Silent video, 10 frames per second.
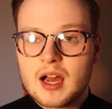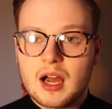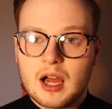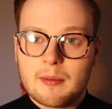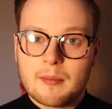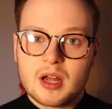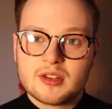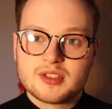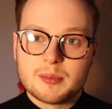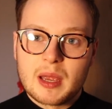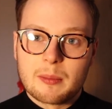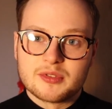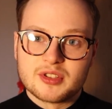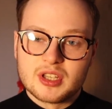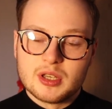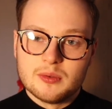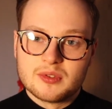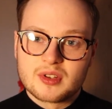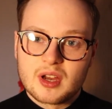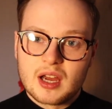to be able to
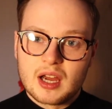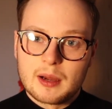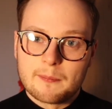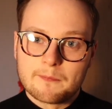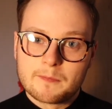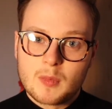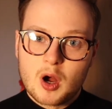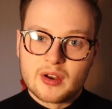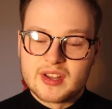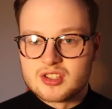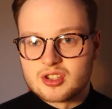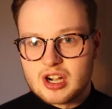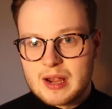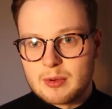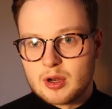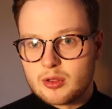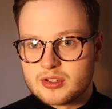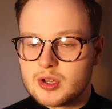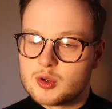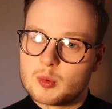use on Instagram and other
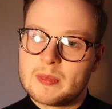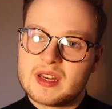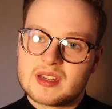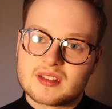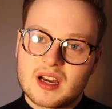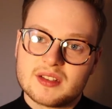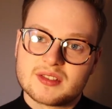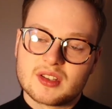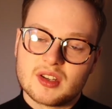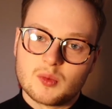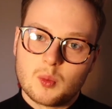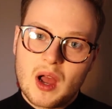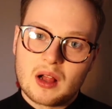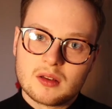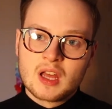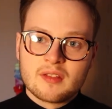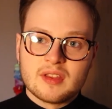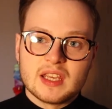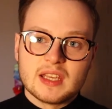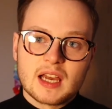social media sites as well.
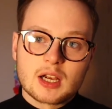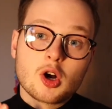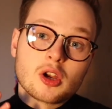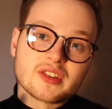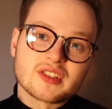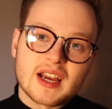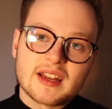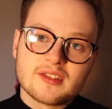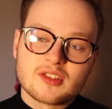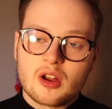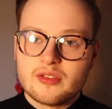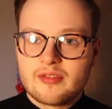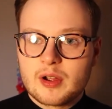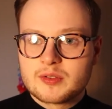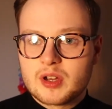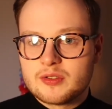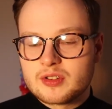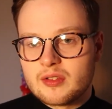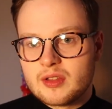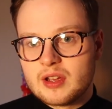The colour science on photos
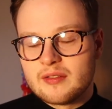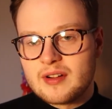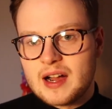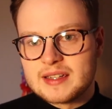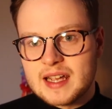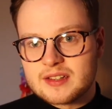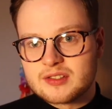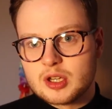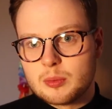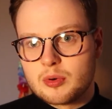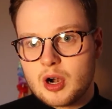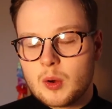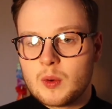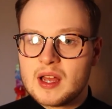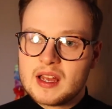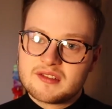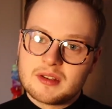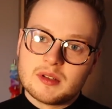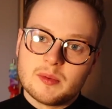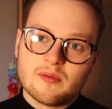on the Find X2 Pro
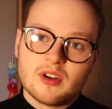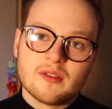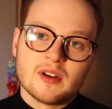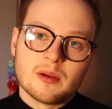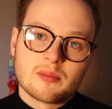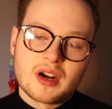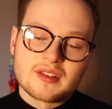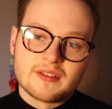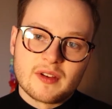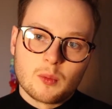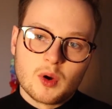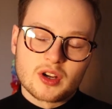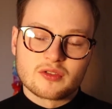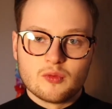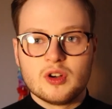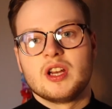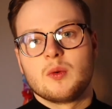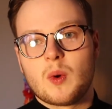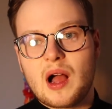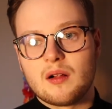seems to be really impressive. It works really
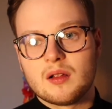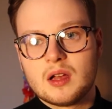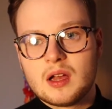well.